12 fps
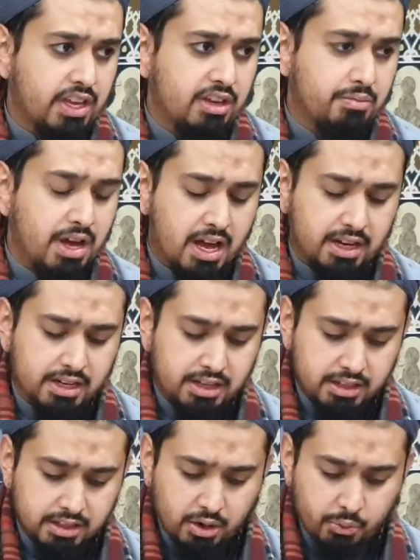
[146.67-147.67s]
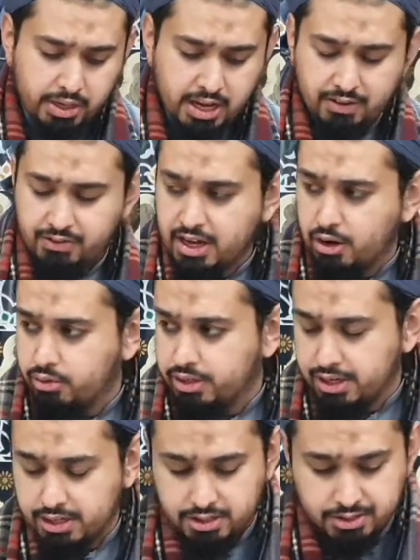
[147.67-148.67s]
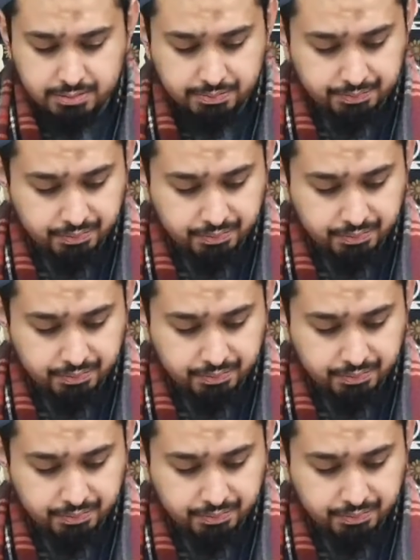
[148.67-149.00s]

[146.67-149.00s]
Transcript: Iman that we have nowadays.